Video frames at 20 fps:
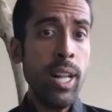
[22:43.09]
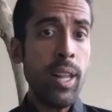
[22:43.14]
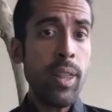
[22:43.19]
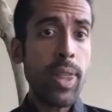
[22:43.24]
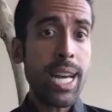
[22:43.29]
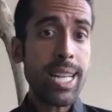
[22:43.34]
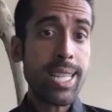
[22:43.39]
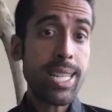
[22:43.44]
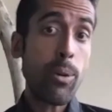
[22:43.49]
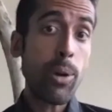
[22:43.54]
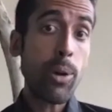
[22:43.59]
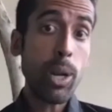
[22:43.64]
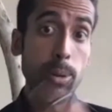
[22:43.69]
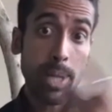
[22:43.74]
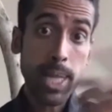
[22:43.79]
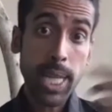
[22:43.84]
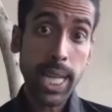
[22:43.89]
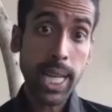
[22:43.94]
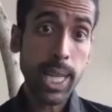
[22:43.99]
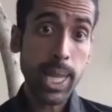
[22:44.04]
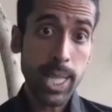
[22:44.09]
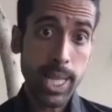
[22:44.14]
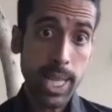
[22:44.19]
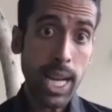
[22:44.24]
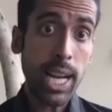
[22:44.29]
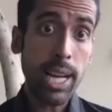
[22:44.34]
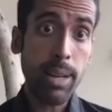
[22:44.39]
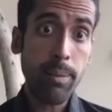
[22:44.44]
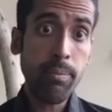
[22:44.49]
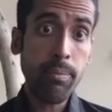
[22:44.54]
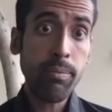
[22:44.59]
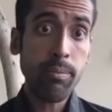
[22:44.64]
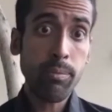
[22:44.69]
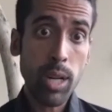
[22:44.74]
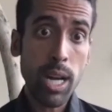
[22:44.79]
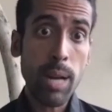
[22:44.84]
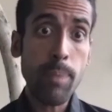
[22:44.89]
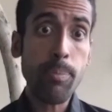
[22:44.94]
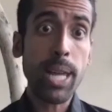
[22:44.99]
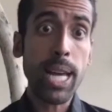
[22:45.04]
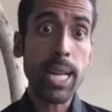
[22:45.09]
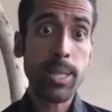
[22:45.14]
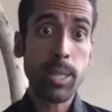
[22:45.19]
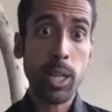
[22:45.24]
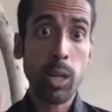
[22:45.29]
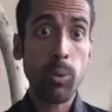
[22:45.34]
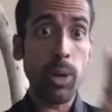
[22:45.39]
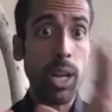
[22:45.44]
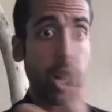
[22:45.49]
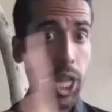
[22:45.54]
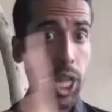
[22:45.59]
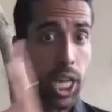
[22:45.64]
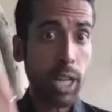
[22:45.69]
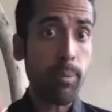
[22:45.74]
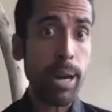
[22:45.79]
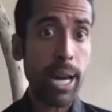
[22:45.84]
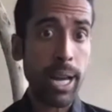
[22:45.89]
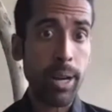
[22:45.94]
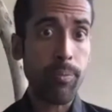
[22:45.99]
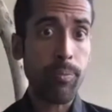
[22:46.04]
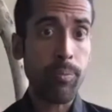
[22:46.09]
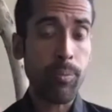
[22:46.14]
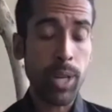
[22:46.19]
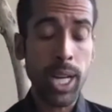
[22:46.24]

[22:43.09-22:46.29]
That's not what I was thinking at the time, right? But that's a good way to think about it, right?